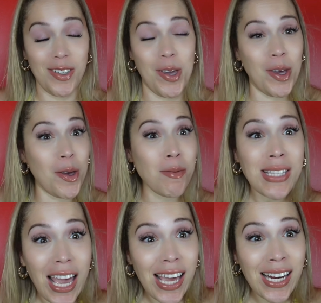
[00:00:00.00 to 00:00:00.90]
You know what
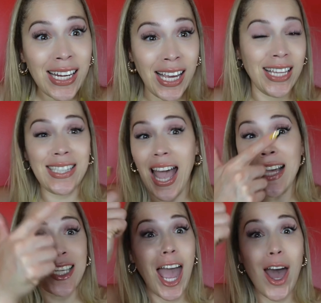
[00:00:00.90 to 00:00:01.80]
I'm saying?
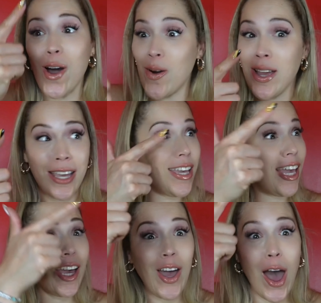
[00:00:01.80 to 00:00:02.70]
That's how
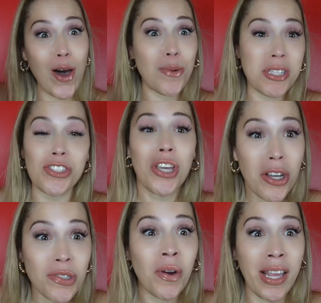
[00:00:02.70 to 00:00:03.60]
it goes,
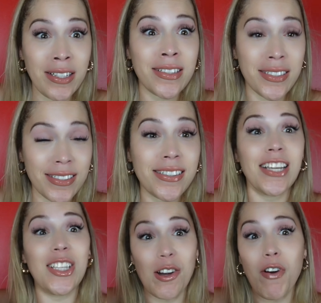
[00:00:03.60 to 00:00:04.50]
children.
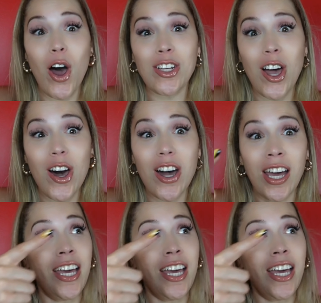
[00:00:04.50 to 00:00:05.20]
Your raw dog,